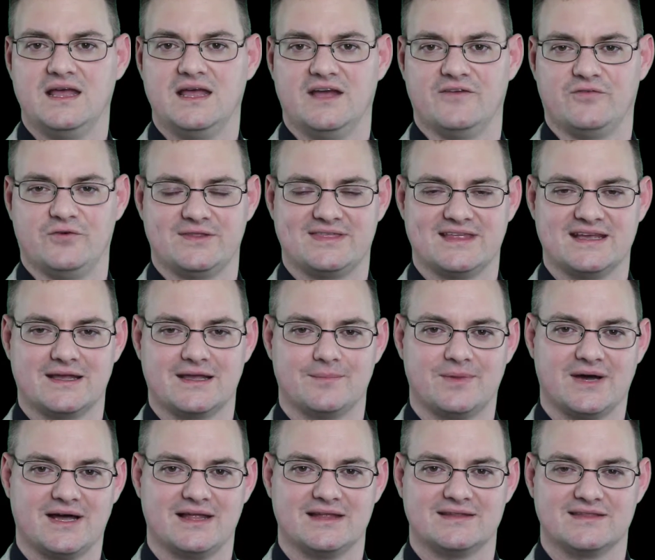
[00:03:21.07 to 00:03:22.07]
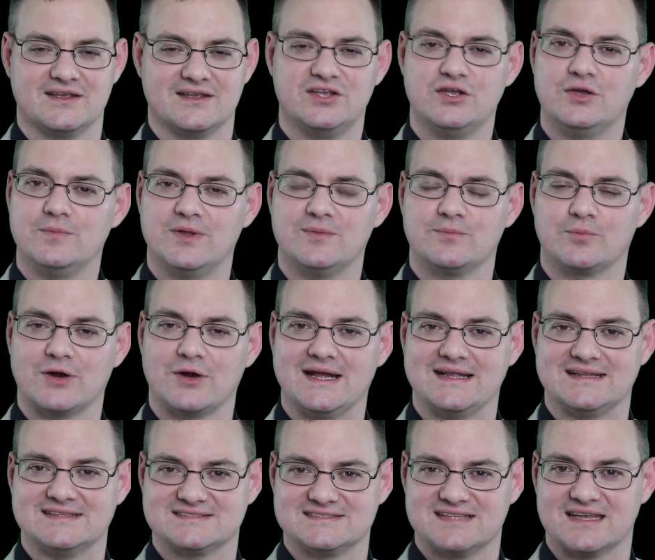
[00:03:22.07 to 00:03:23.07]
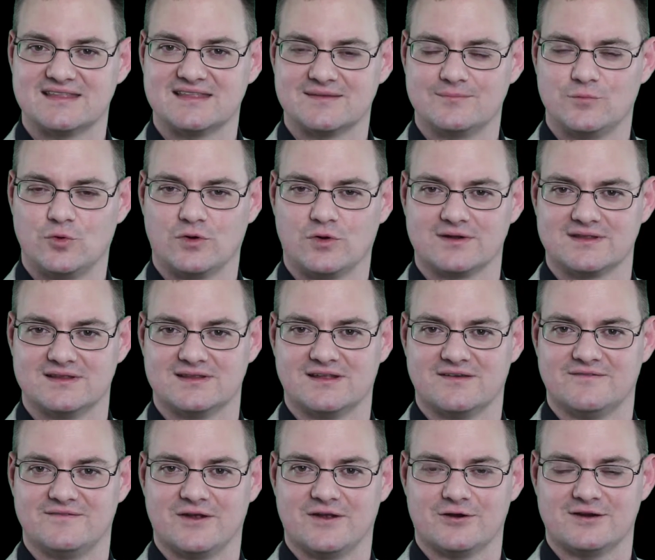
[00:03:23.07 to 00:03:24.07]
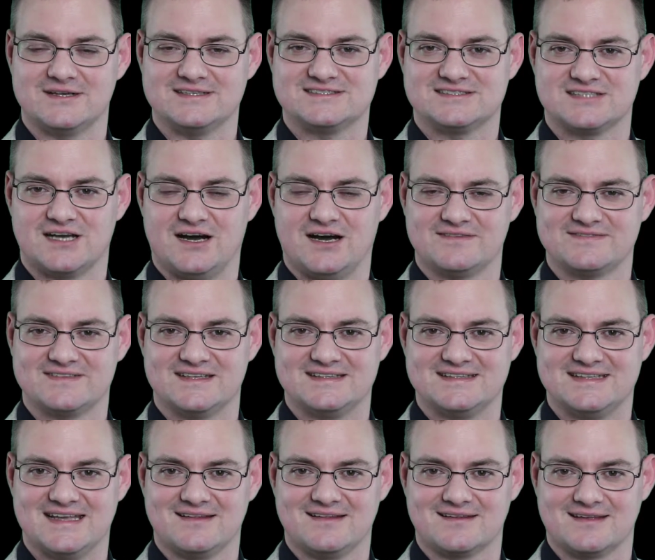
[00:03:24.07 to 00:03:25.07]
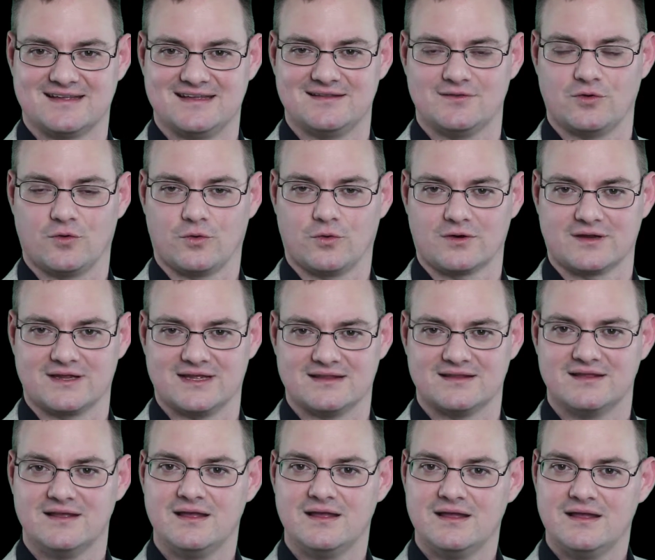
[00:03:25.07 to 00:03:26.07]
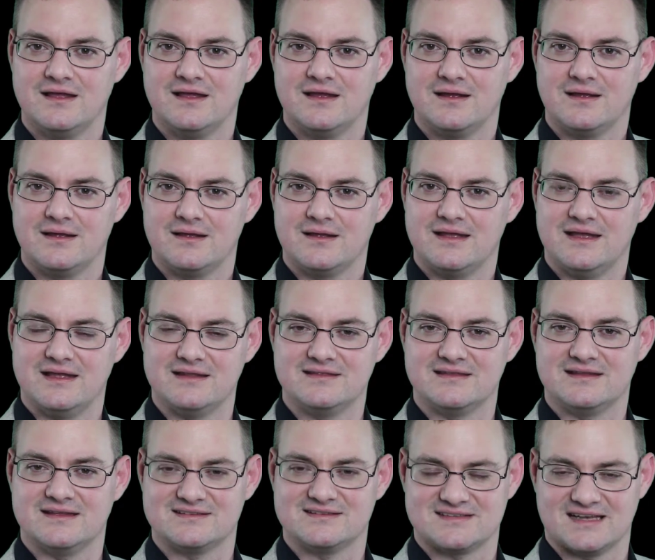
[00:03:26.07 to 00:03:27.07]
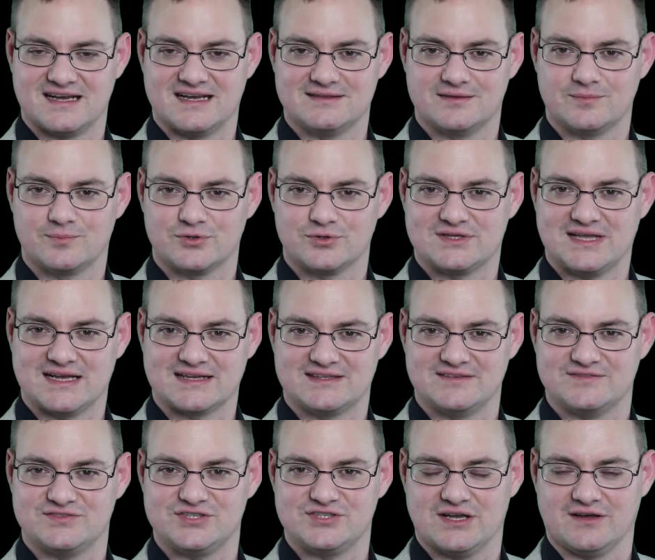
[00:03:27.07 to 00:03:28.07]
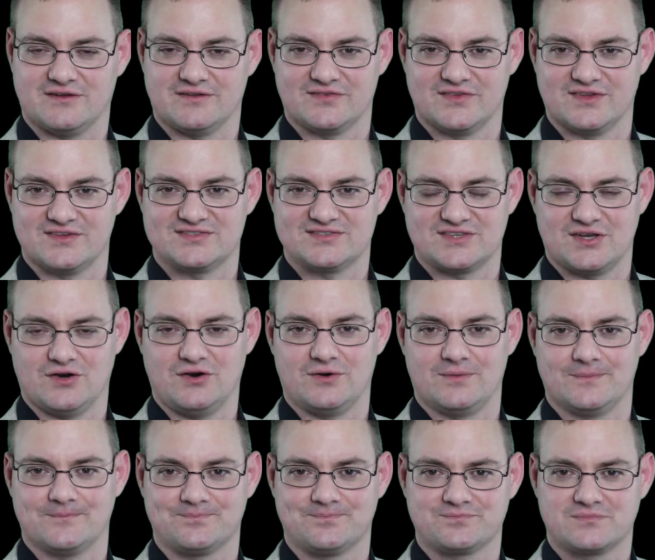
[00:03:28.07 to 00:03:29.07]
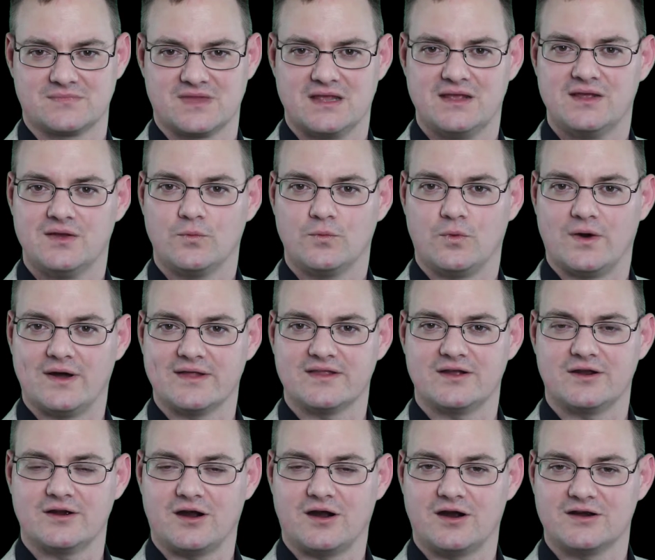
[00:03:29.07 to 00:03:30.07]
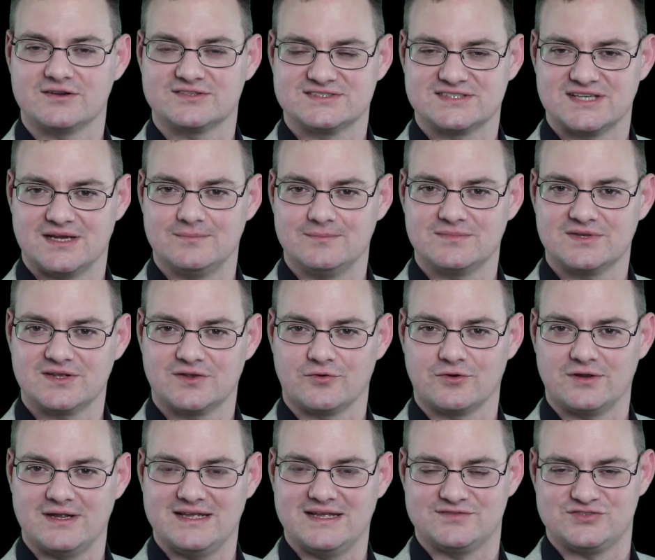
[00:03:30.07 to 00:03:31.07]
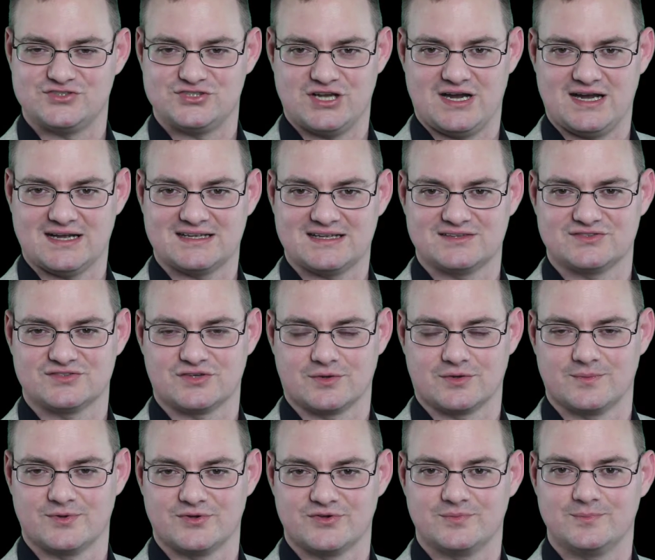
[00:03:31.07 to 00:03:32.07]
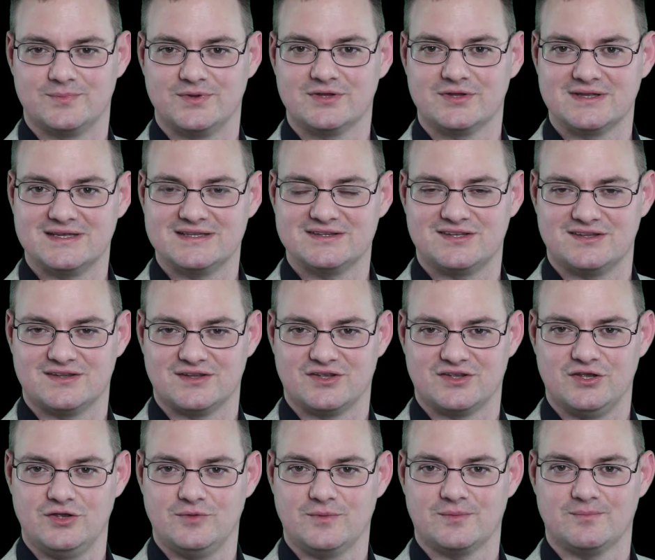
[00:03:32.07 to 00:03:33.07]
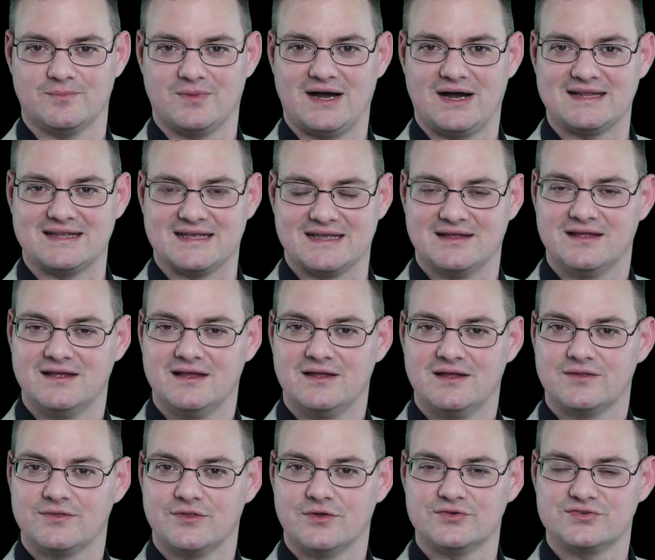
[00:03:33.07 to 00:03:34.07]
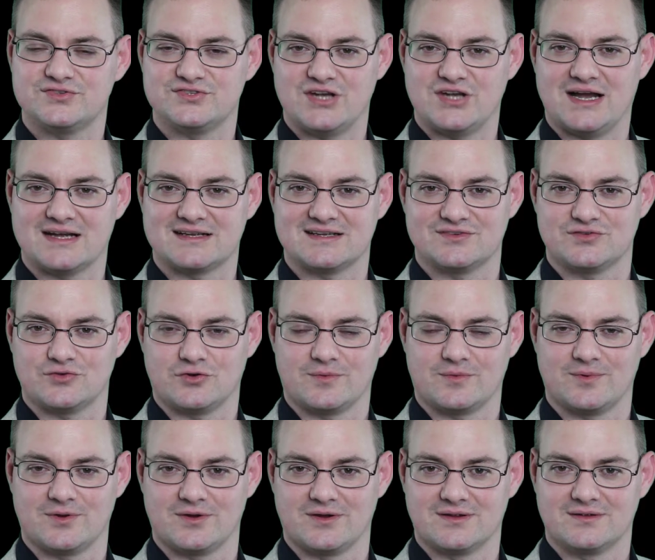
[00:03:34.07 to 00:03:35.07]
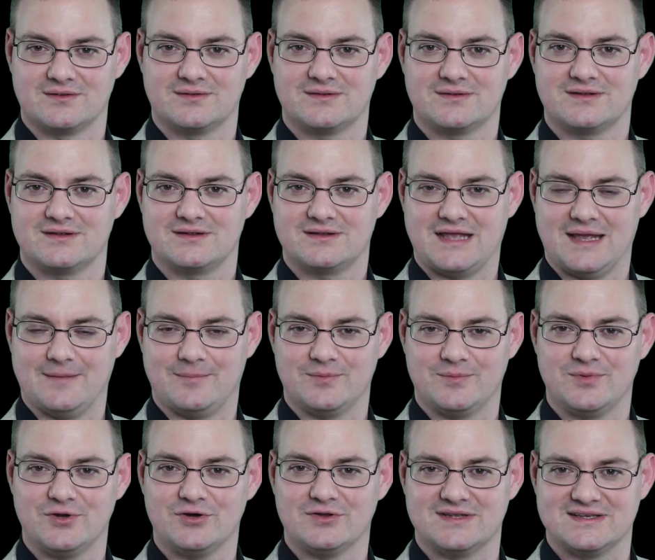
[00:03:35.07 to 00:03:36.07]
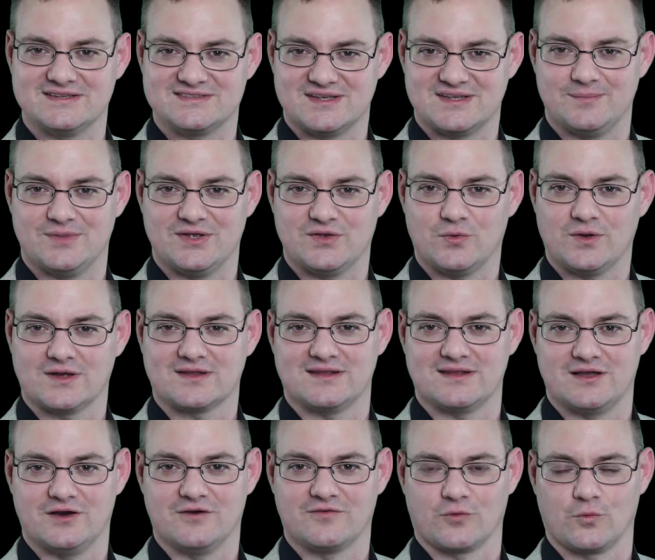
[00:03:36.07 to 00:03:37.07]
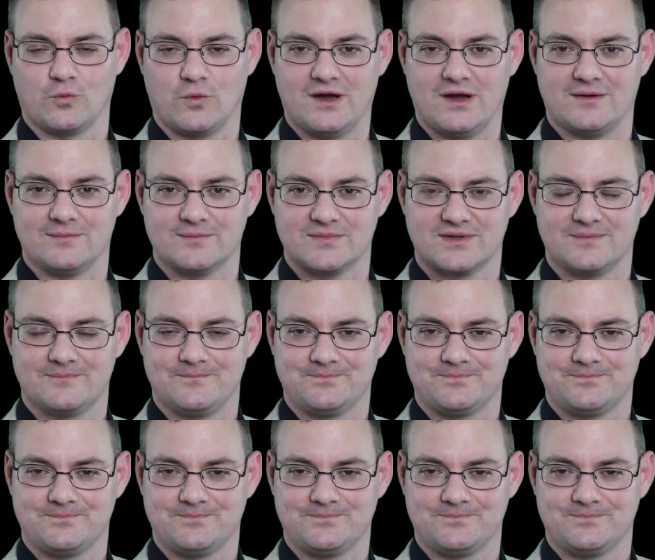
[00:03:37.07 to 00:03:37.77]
If we think about it, the human brain is nothing more than a very soft and delicate organ hidden inside the protective shell of the skull. While there are some degree of shock absorbers built into the human body, those shock absorbing capabilities can be quickly overwhelmed.